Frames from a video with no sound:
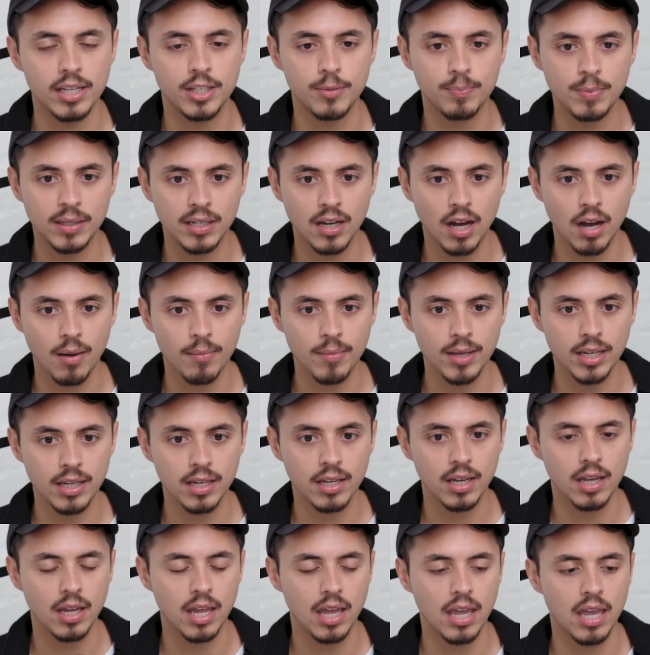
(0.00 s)
It's
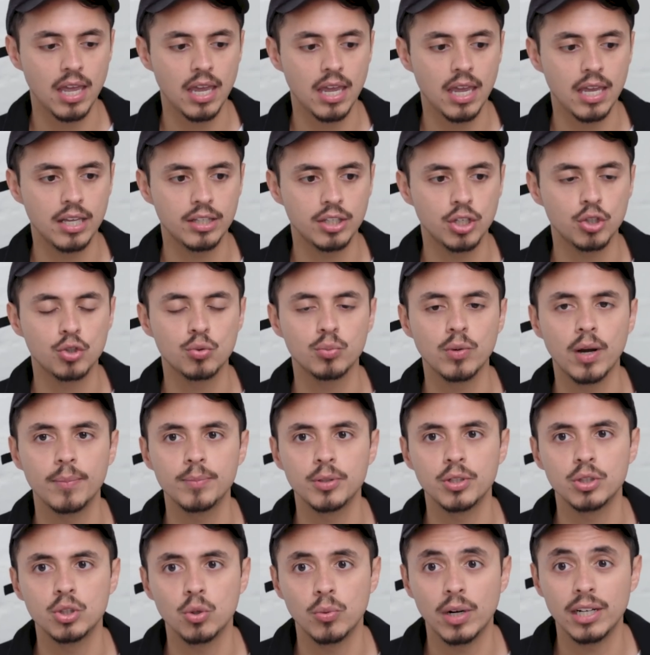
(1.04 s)
becoming a
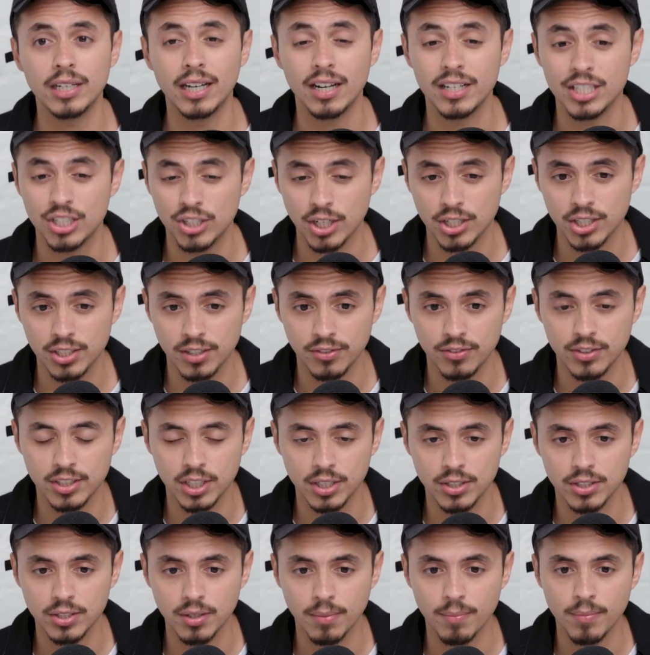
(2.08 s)
disruptor to our digestive
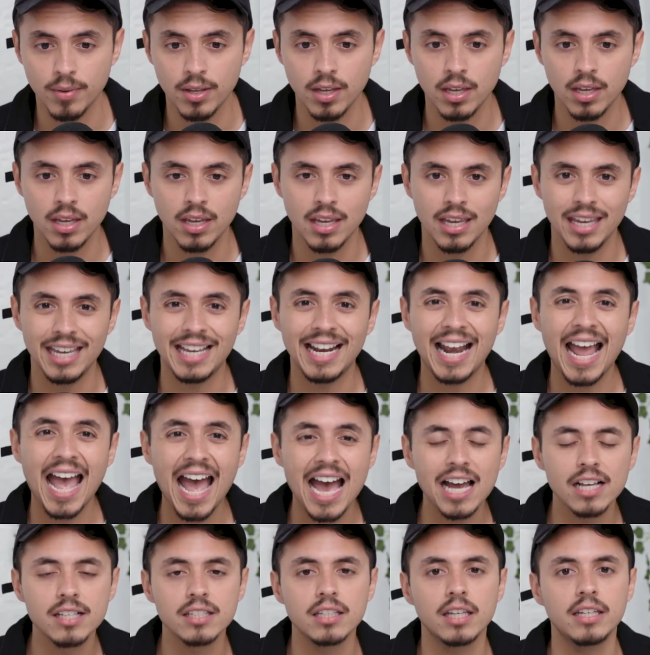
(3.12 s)
system. It
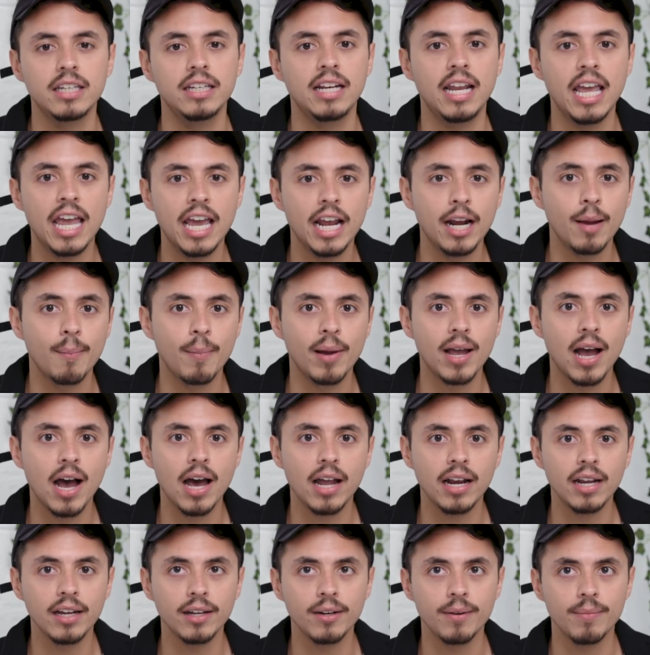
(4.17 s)
acts like an
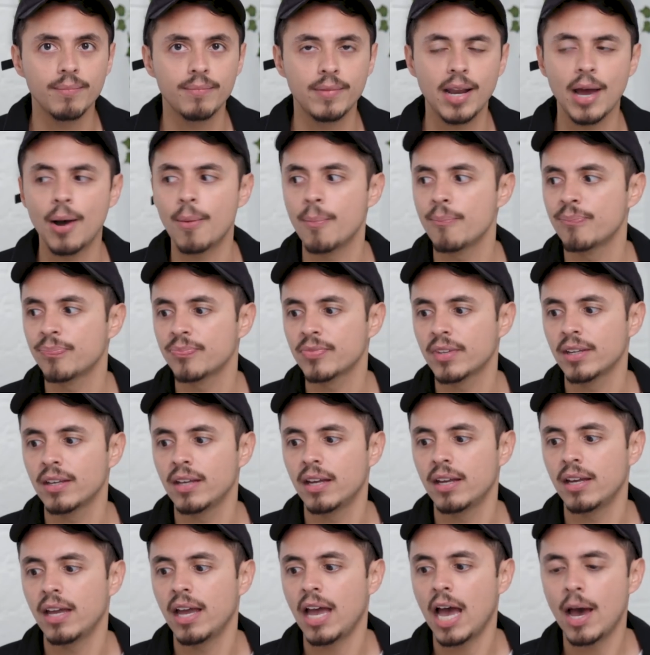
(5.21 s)
antibiotic. Now,
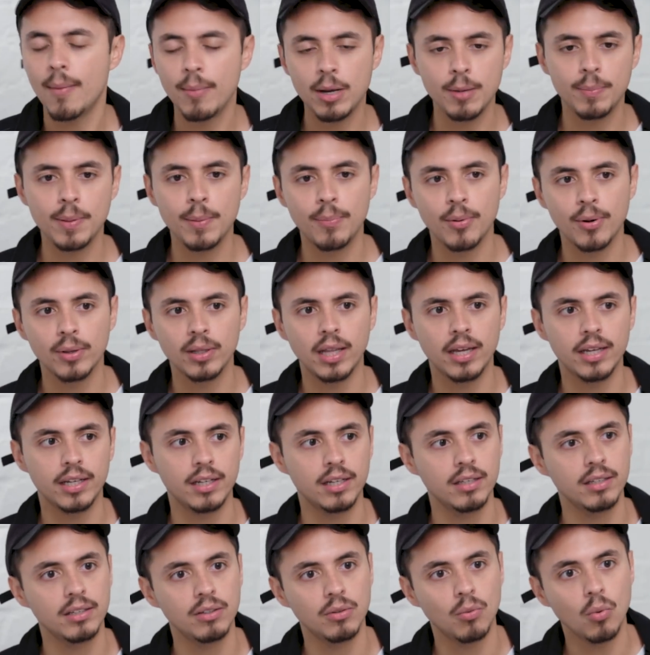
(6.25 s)
how many people are
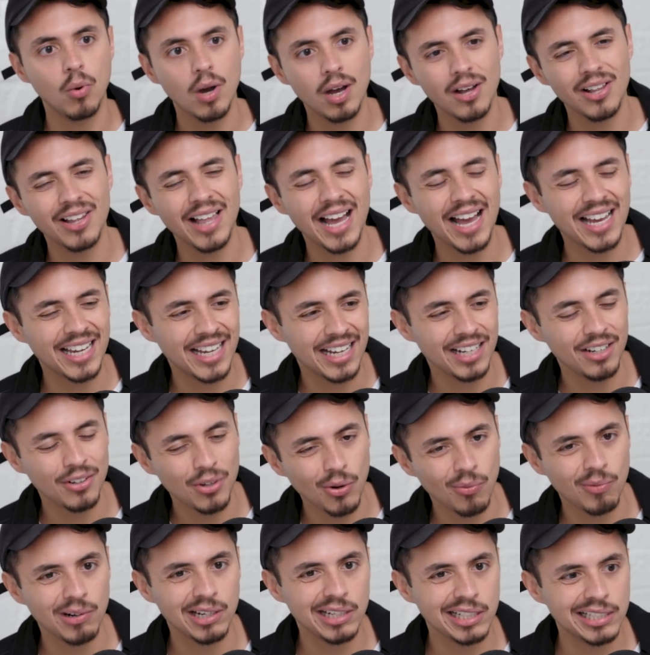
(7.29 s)
like, well, I kind of
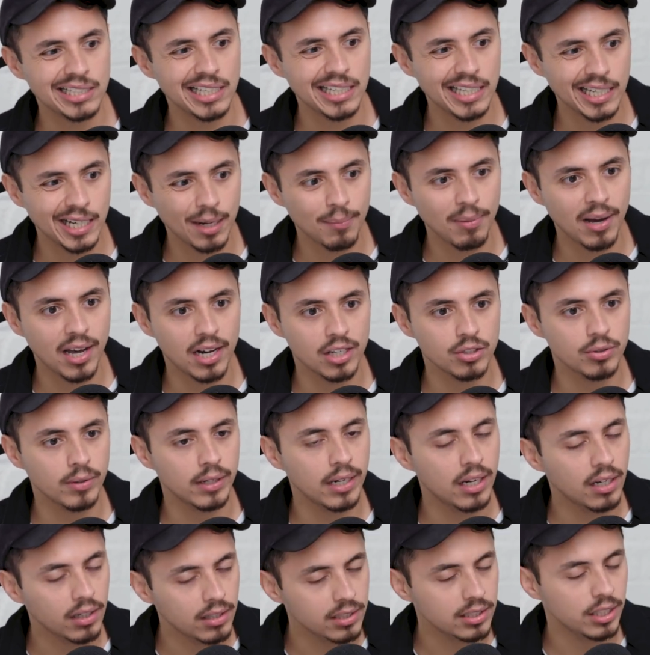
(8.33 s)
don't want to take antibiotics
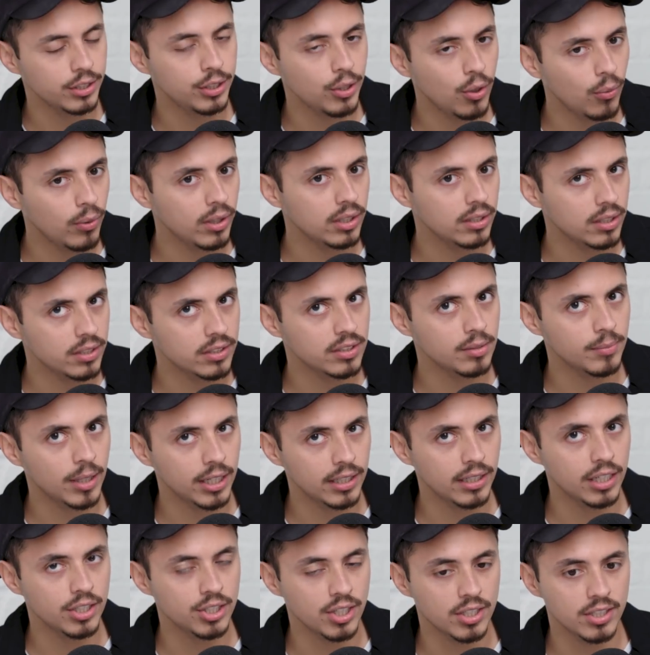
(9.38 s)
right now because I know what it does to
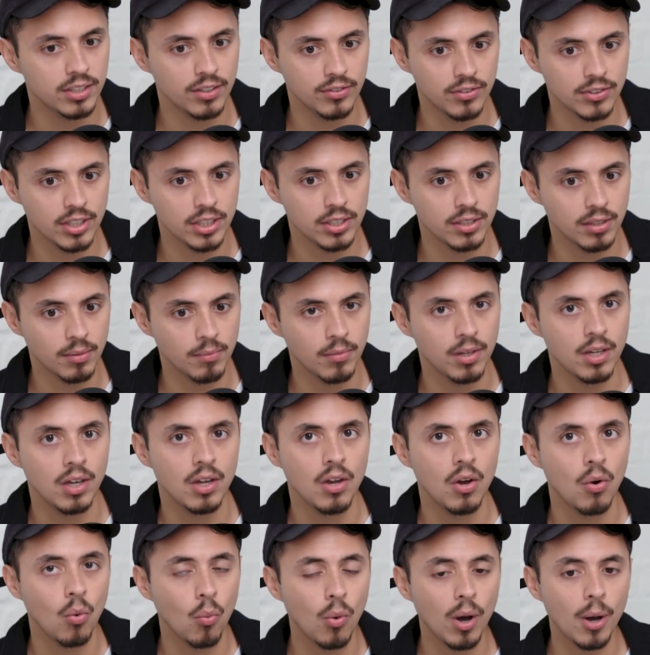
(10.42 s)
my digestive system.
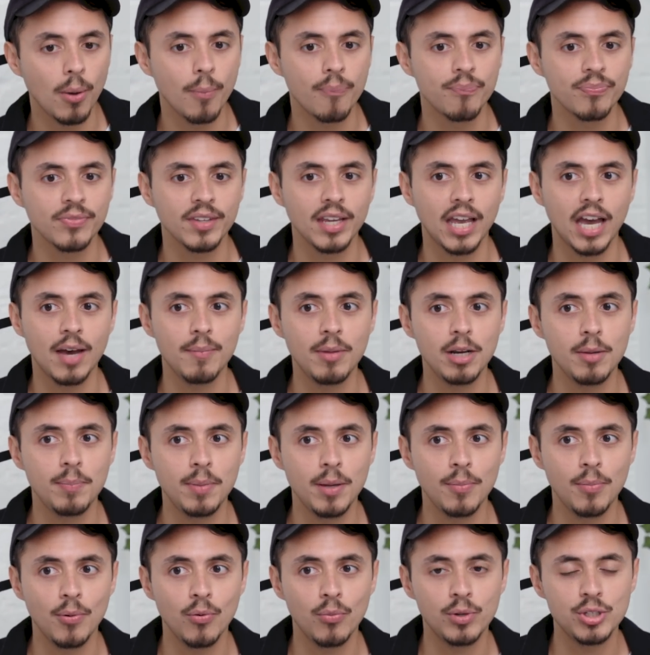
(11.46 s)
Well, how many
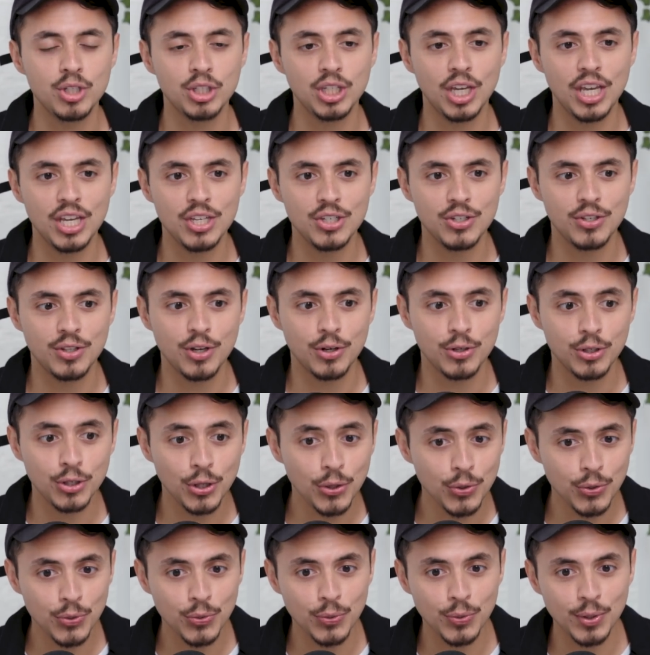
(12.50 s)
people would change their
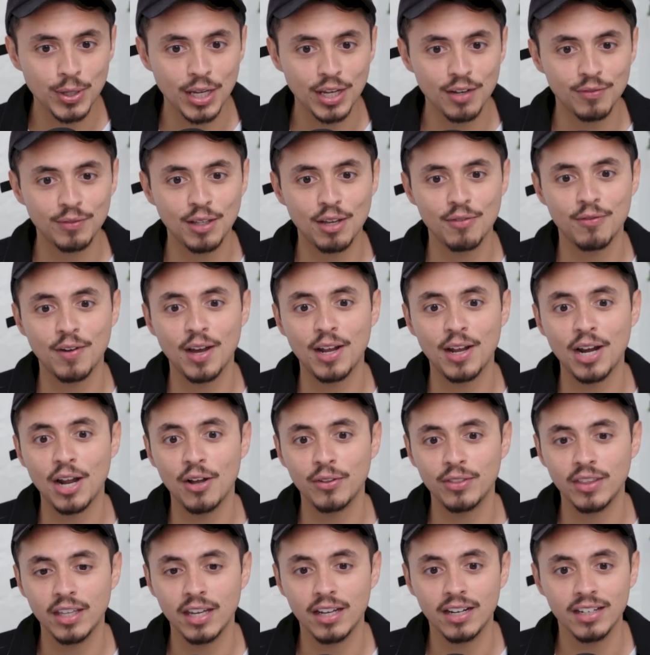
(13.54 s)
tune if they found
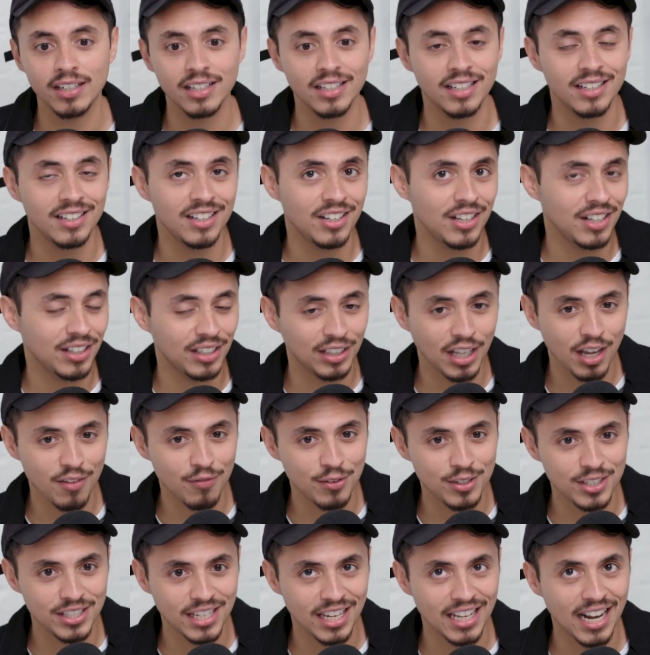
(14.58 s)
out that
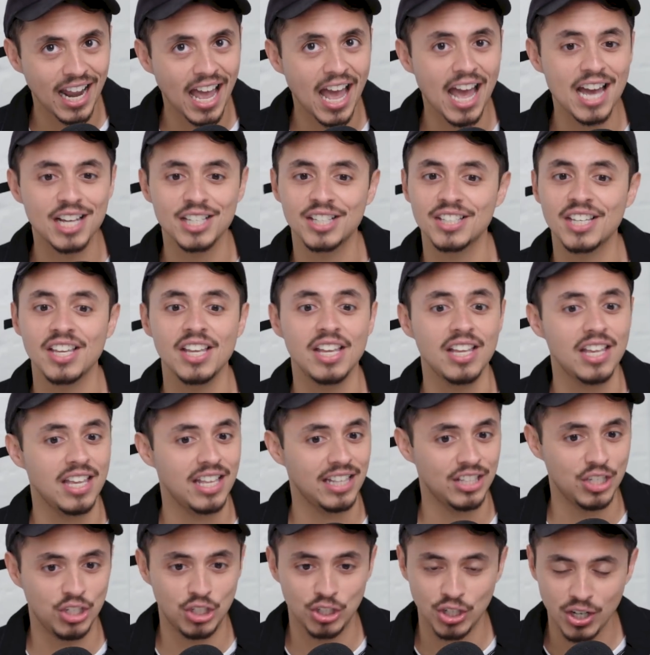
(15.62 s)
glyphosate acts
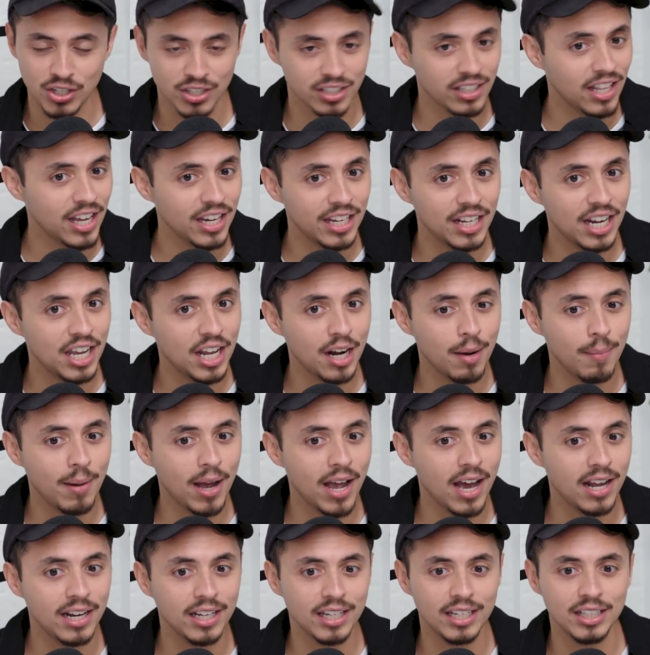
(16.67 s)
just like an
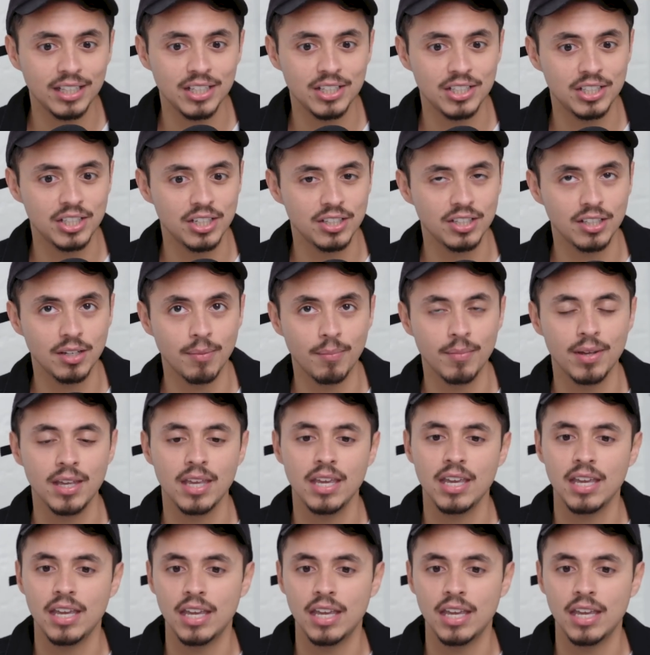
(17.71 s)
antibiotic in the system?